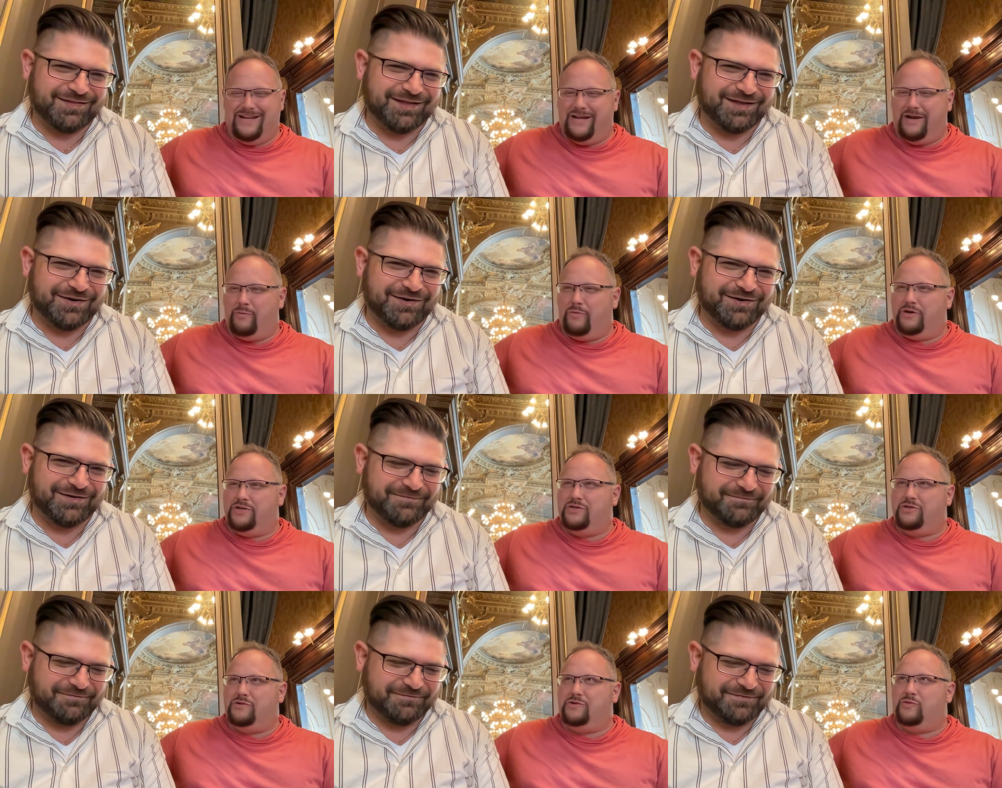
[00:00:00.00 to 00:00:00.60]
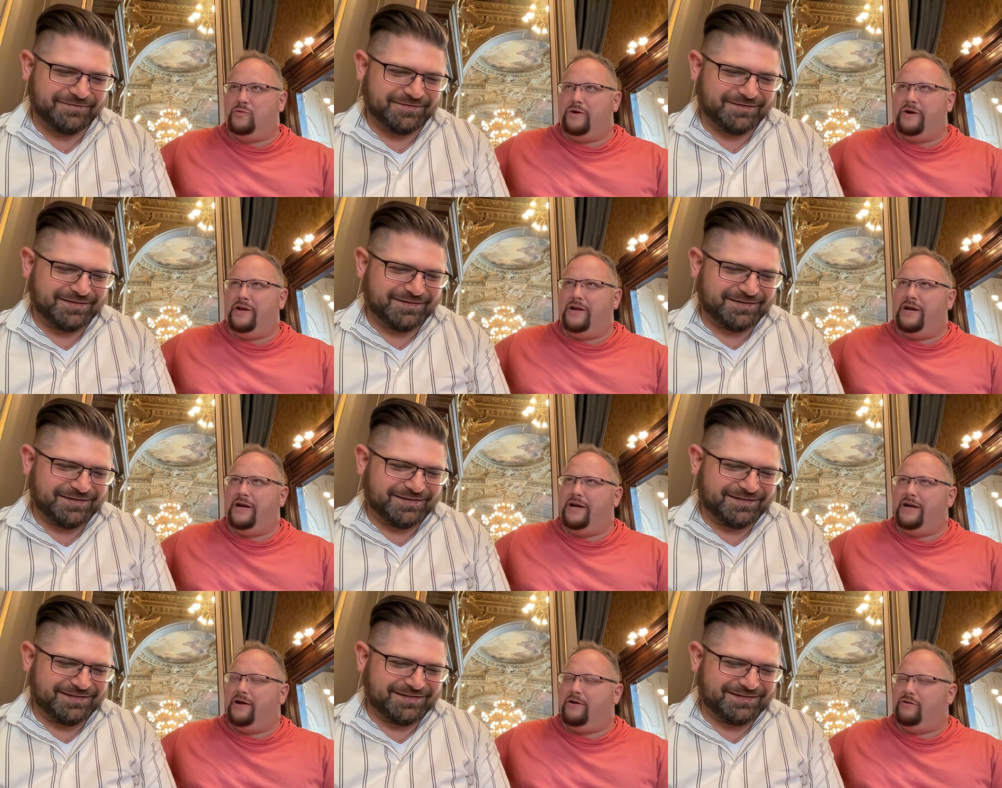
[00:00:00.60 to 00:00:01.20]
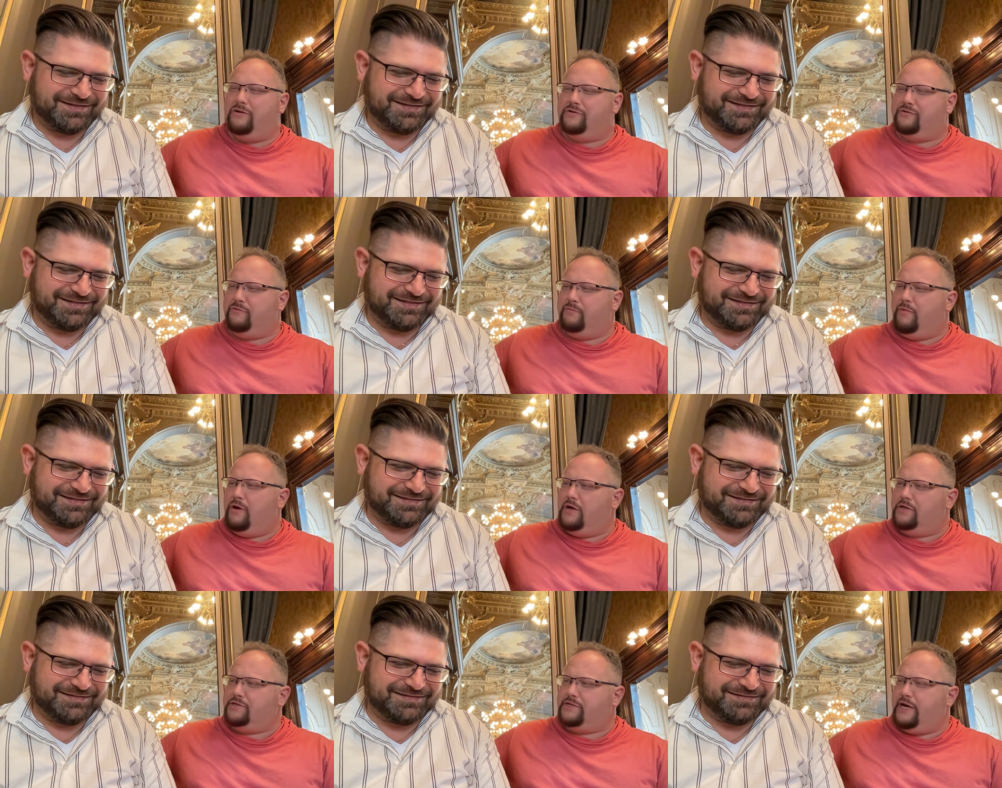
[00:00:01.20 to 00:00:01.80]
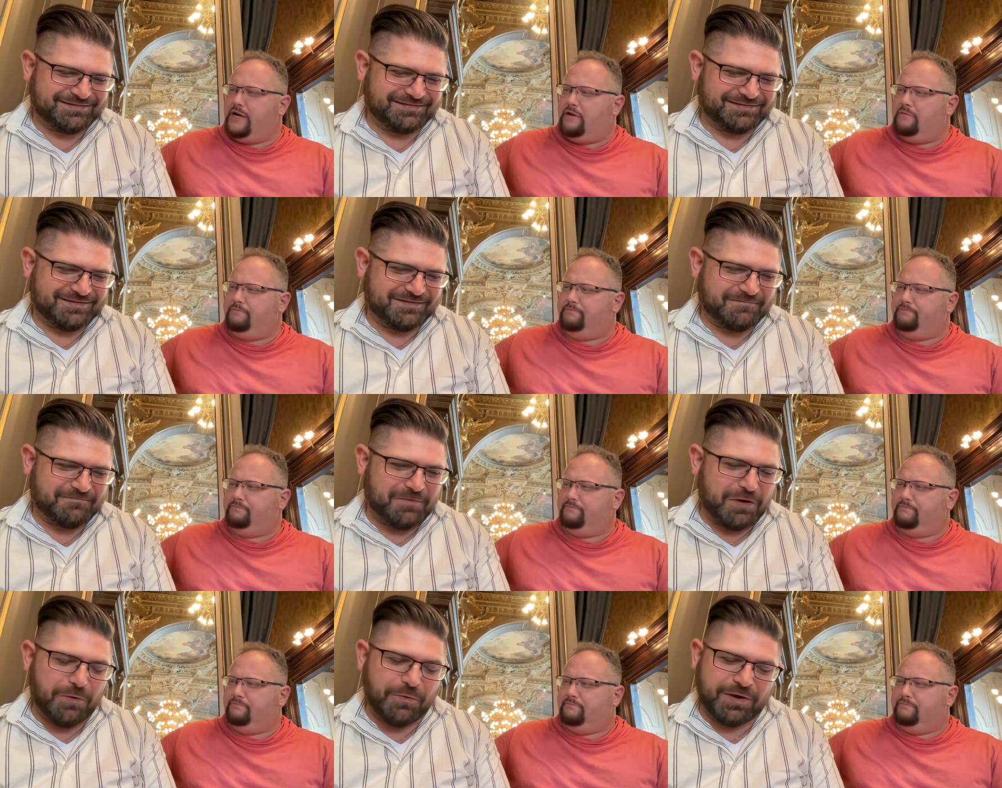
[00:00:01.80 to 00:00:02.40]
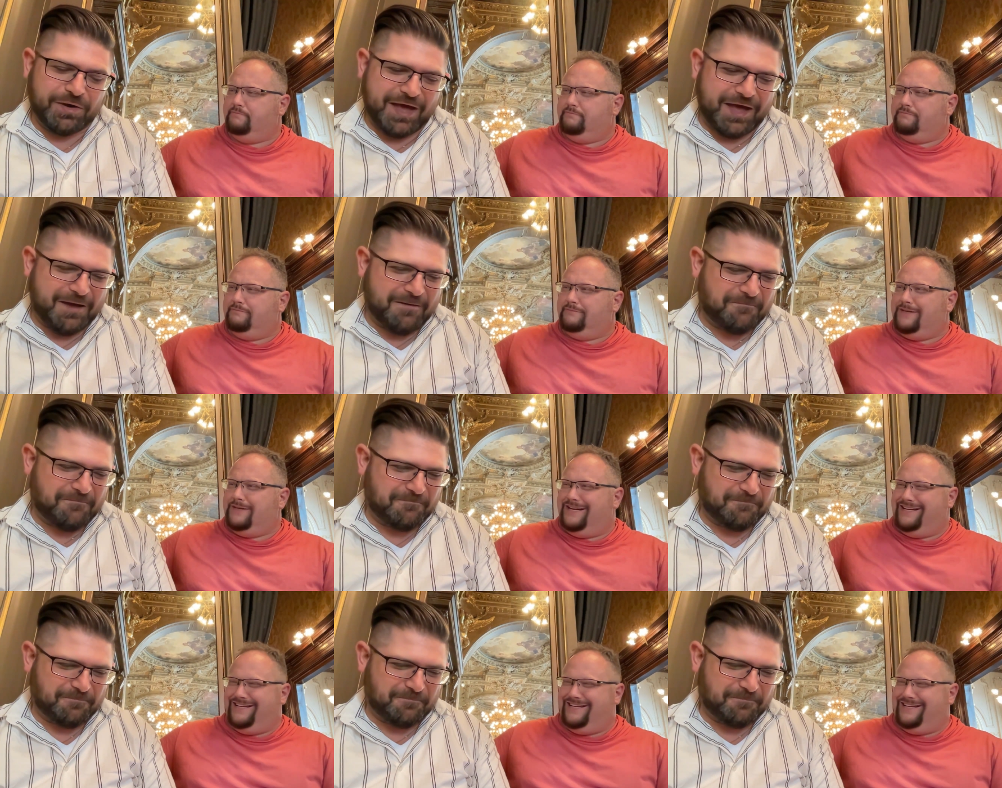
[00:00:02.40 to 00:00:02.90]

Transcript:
Speaker 1: later. We're 29 hours from Moscow.
Speaker 2: Okay.